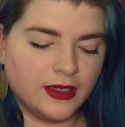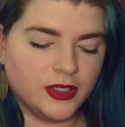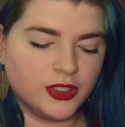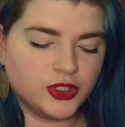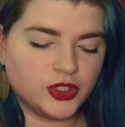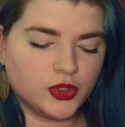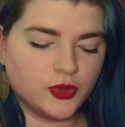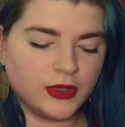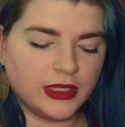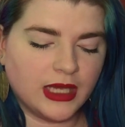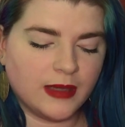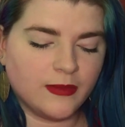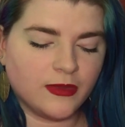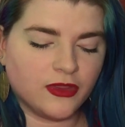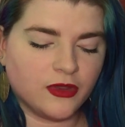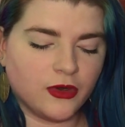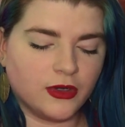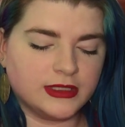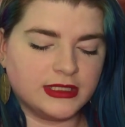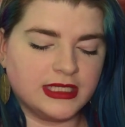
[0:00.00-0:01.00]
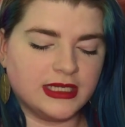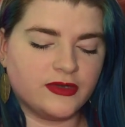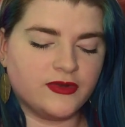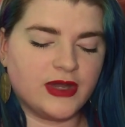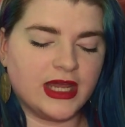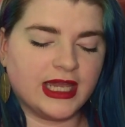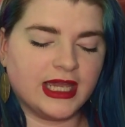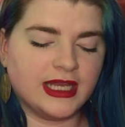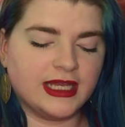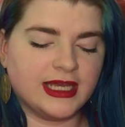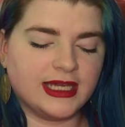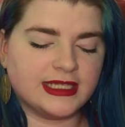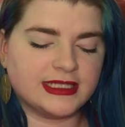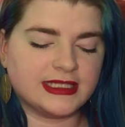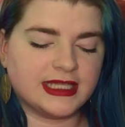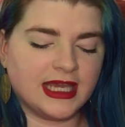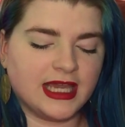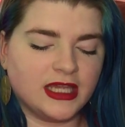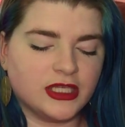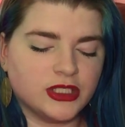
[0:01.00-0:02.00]
Joachim thought he had recognised
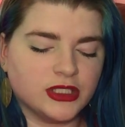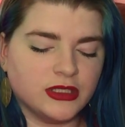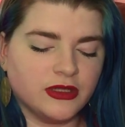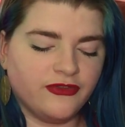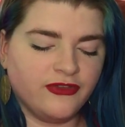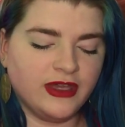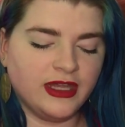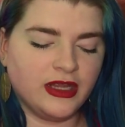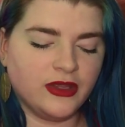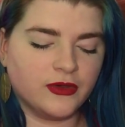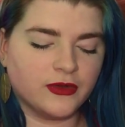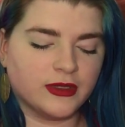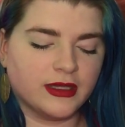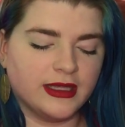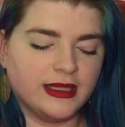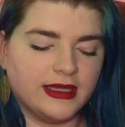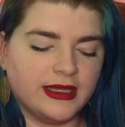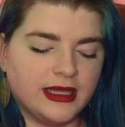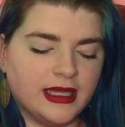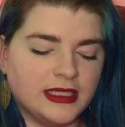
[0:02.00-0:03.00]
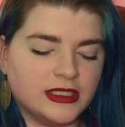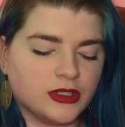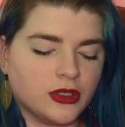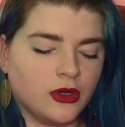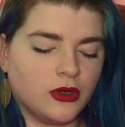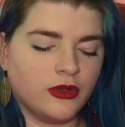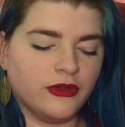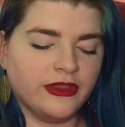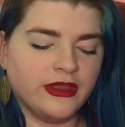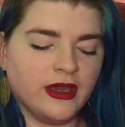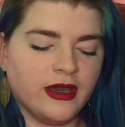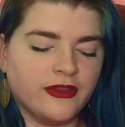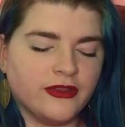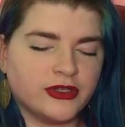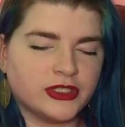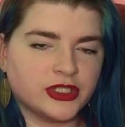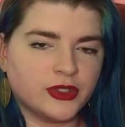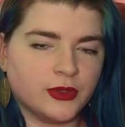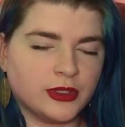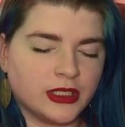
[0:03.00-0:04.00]
the angel Opherio and all the
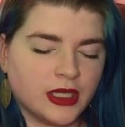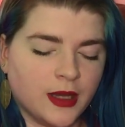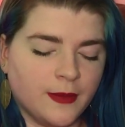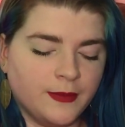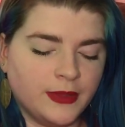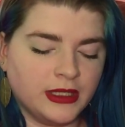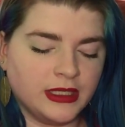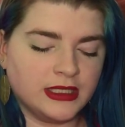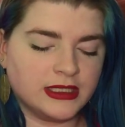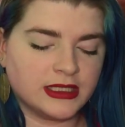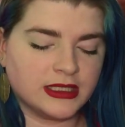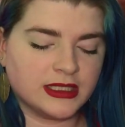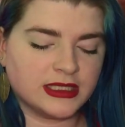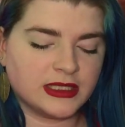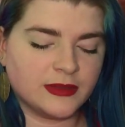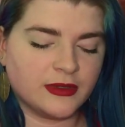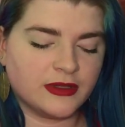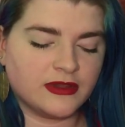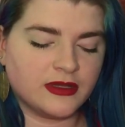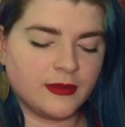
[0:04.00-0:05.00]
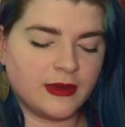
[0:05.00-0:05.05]
others who had accompanied Elizabeth to